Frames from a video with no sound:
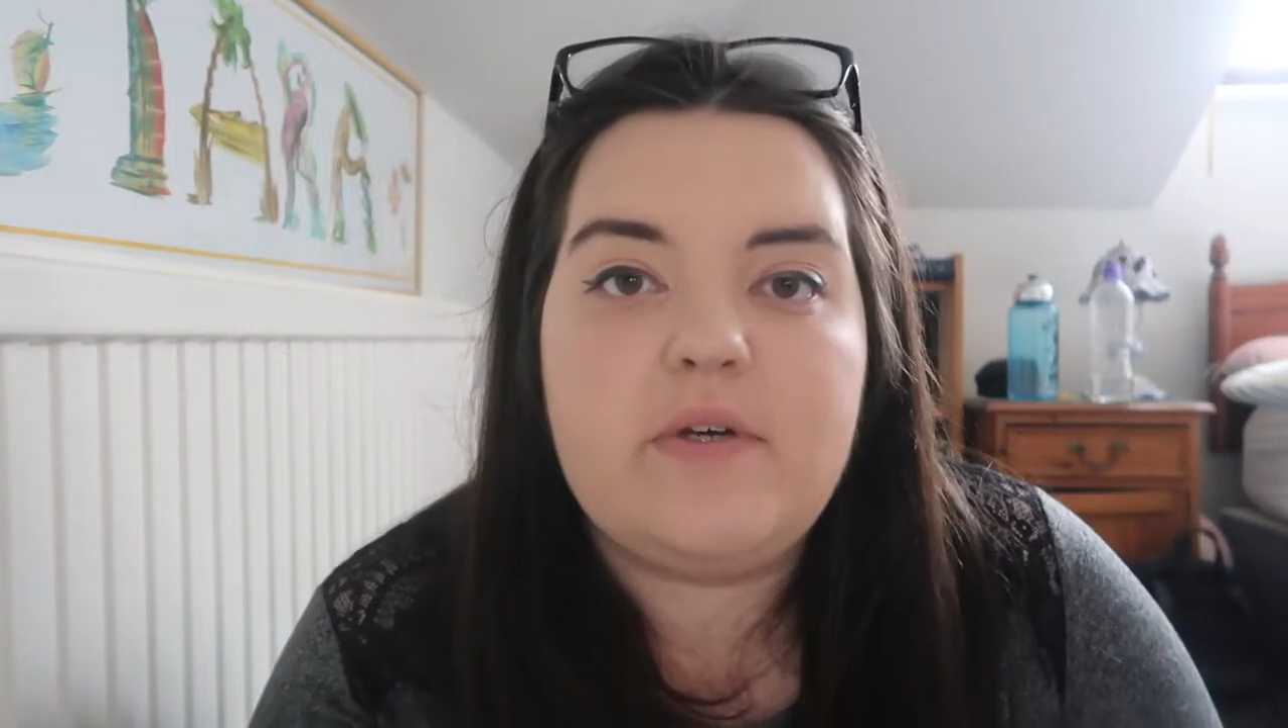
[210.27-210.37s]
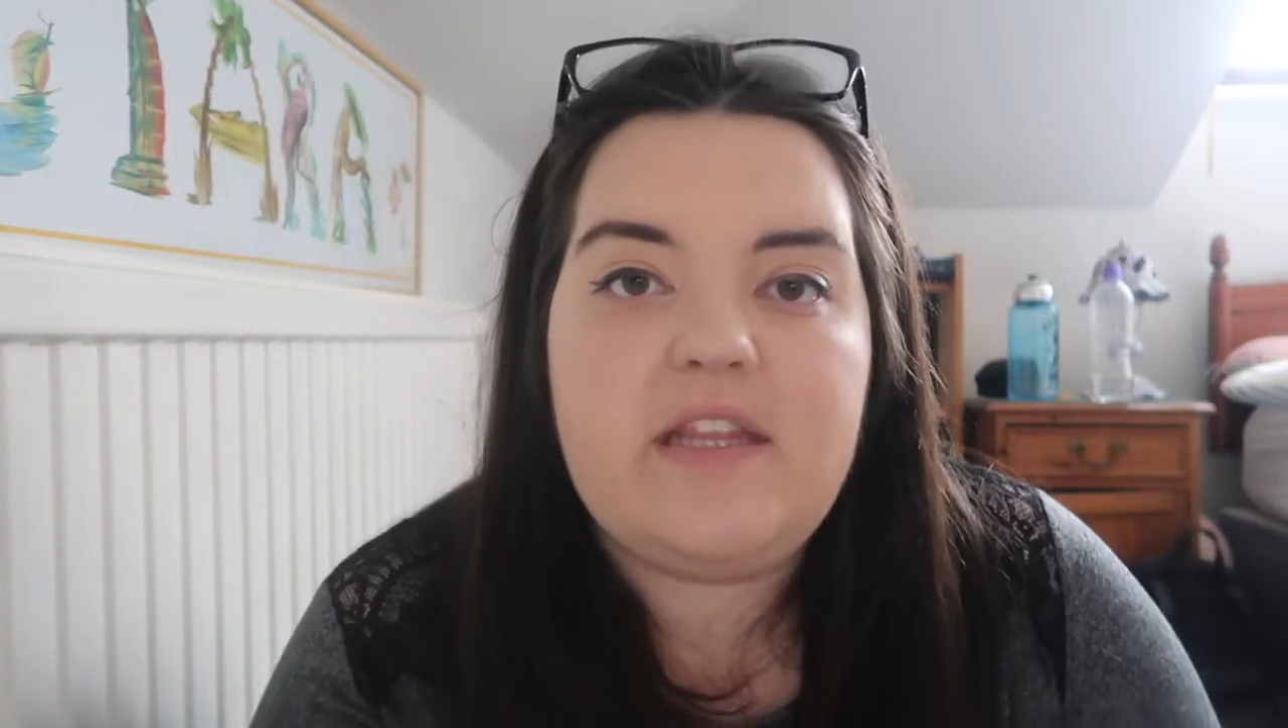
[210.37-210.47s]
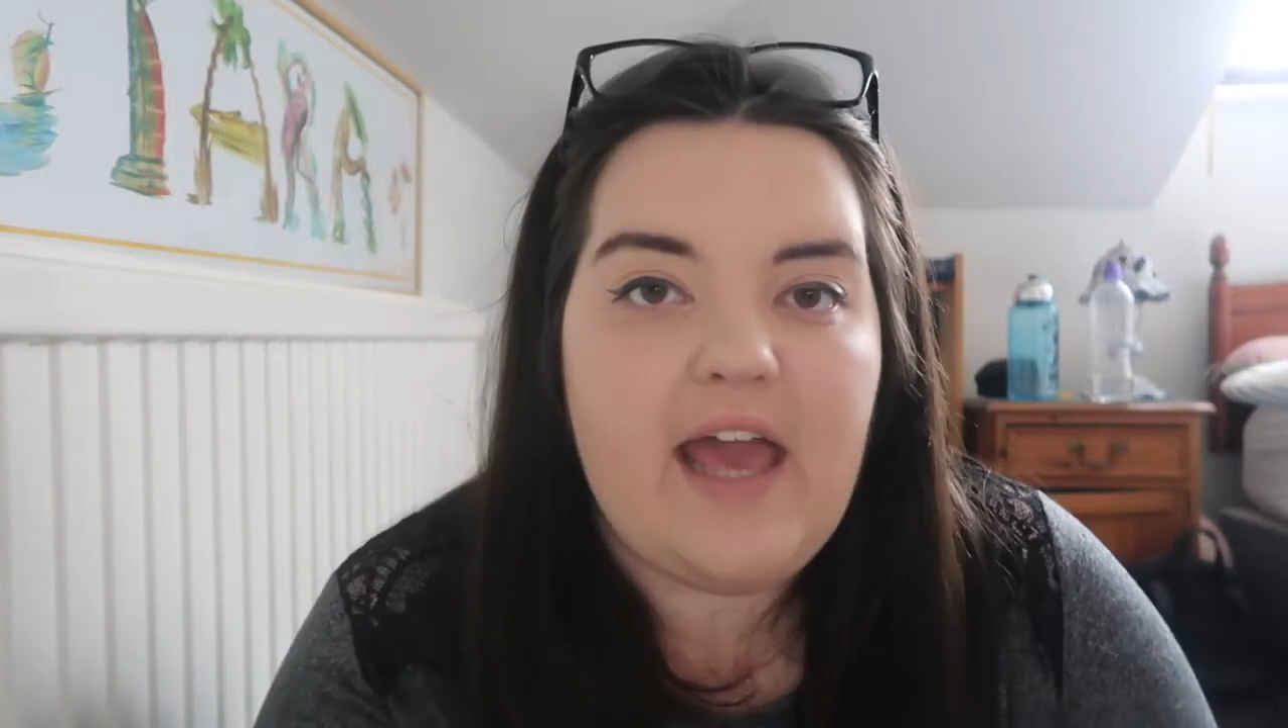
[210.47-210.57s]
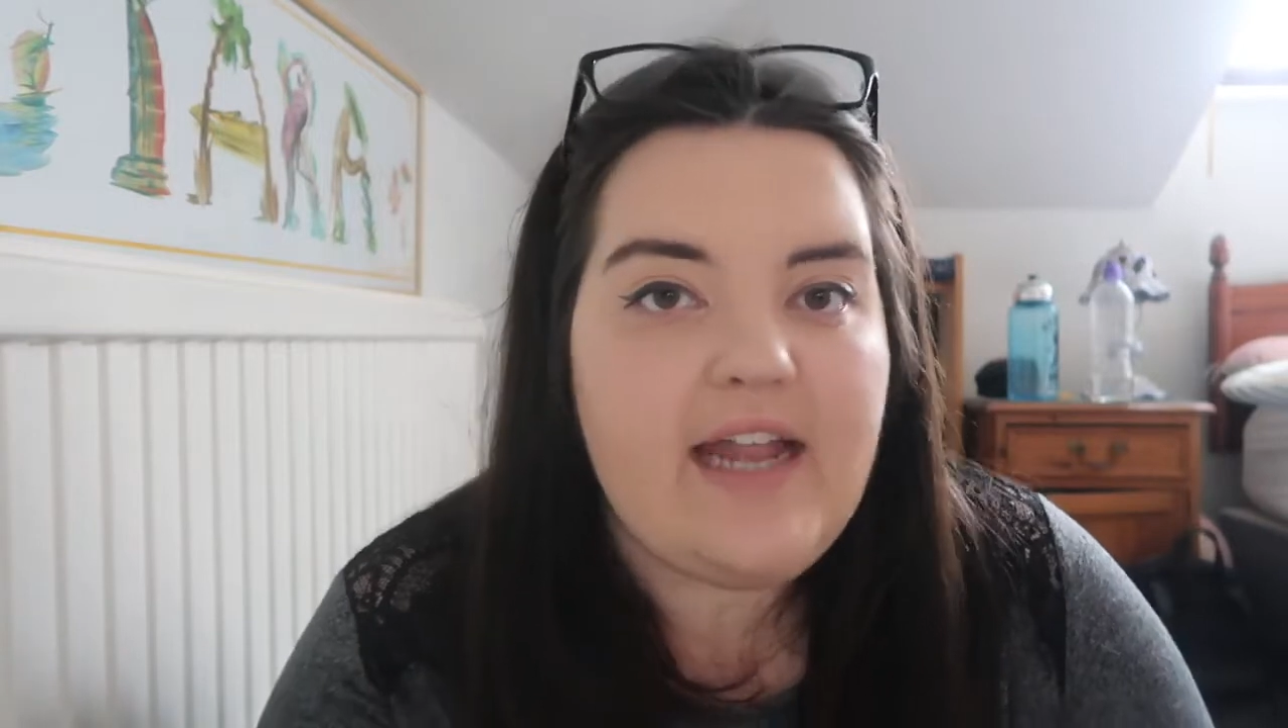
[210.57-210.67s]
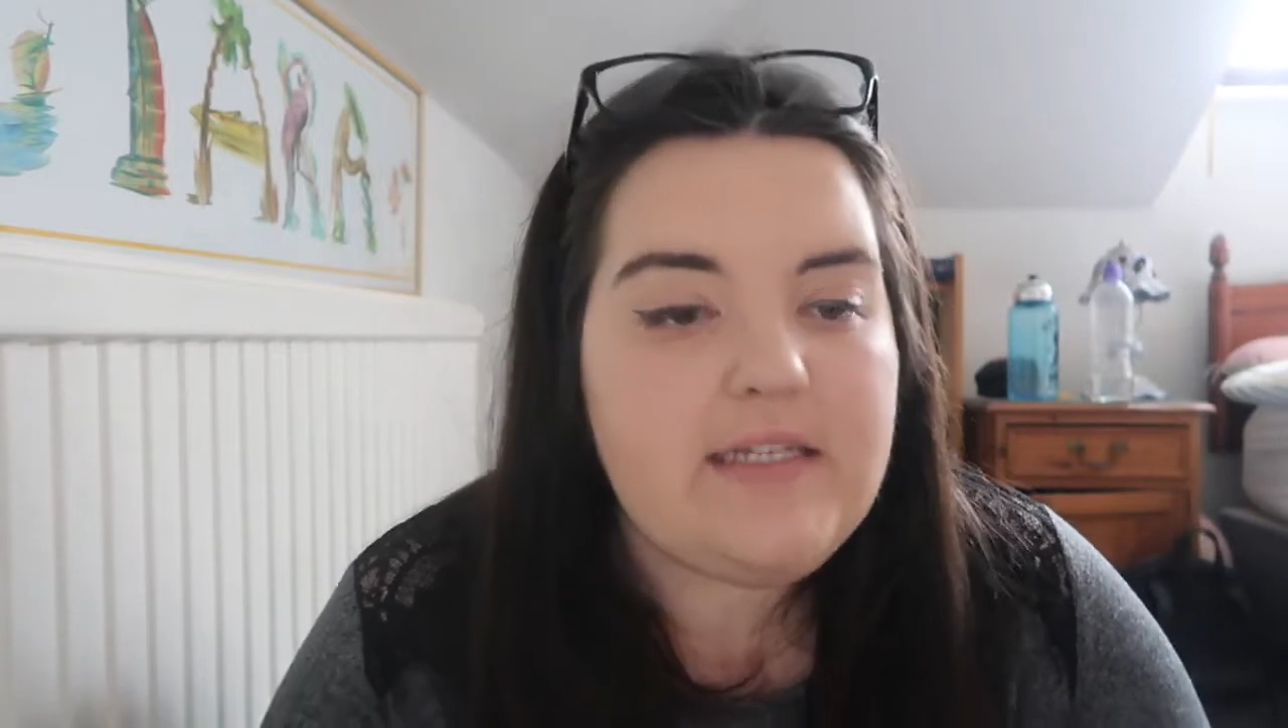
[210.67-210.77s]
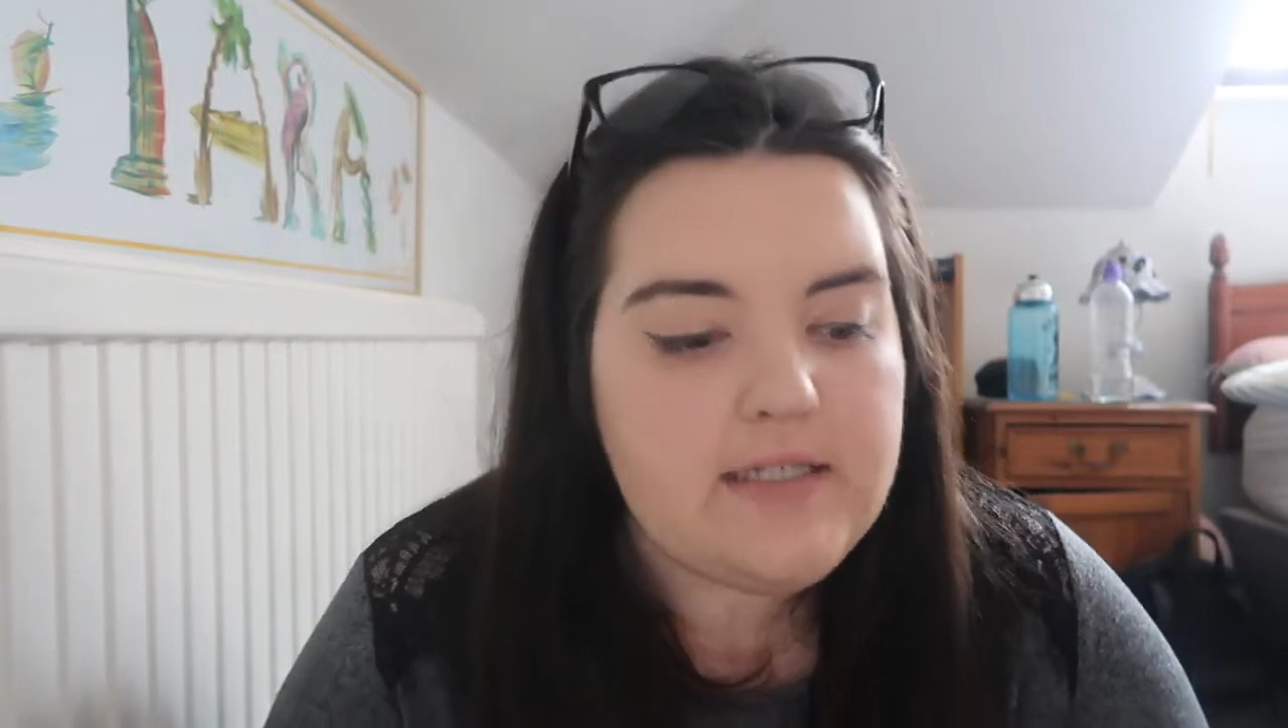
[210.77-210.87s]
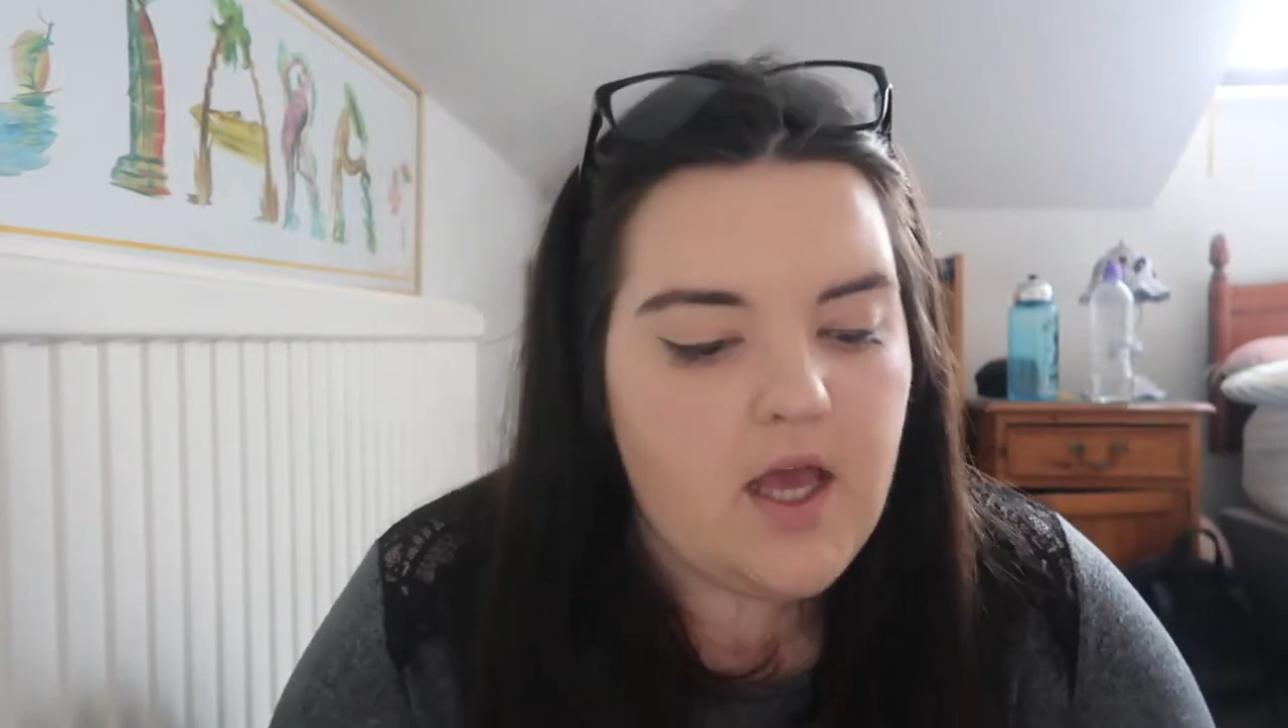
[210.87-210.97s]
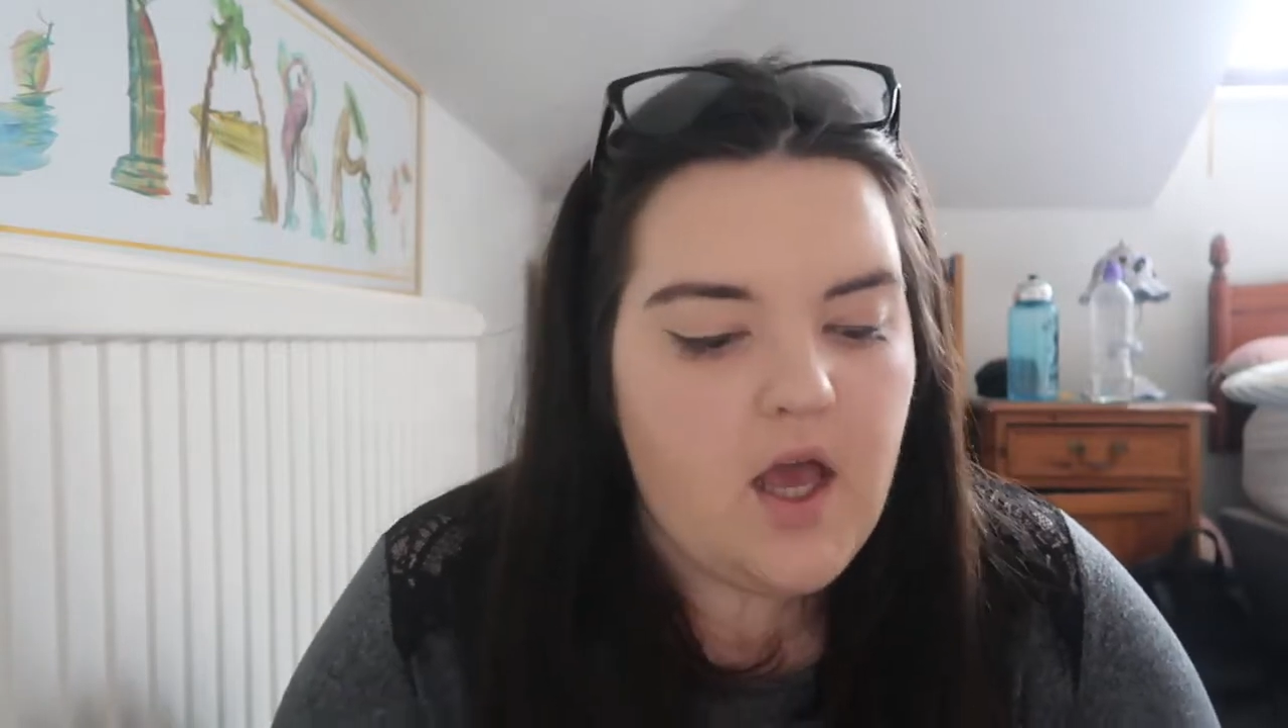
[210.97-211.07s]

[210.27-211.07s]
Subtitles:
at the end.